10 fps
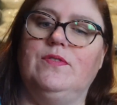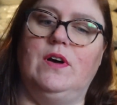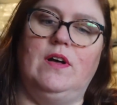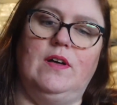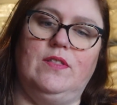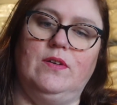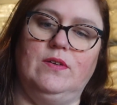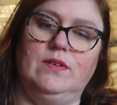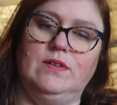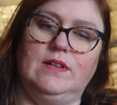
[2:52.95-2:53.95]

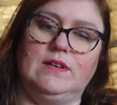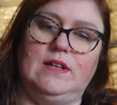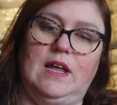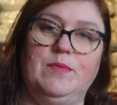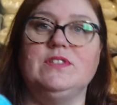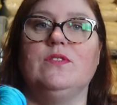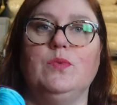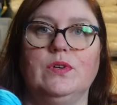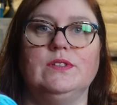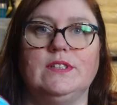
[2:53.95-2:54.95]
the climate of the
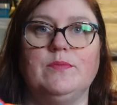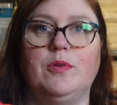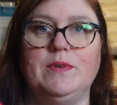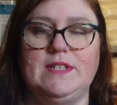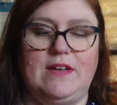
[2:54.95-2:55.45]
world at the moment.